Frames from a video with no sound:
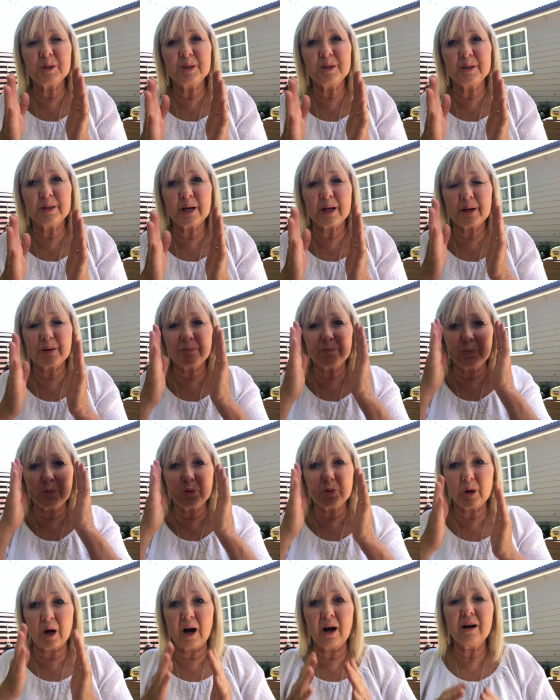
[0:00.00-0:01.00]
Zen
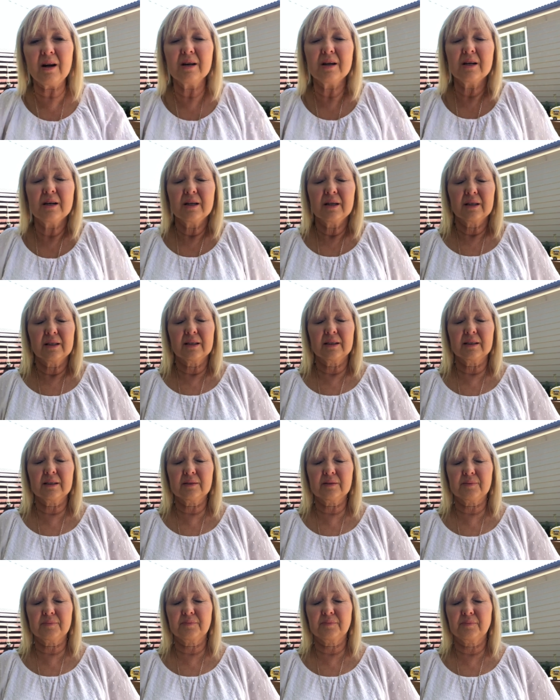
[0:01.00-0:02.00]
Buddha. Hang
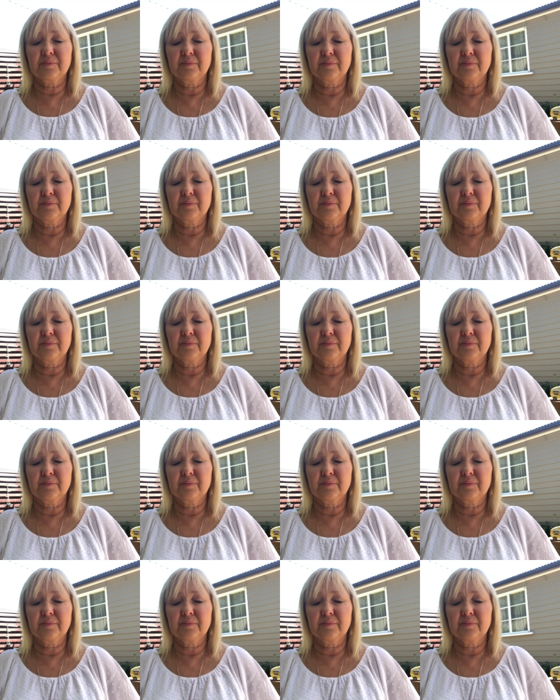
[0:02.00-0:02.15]
on.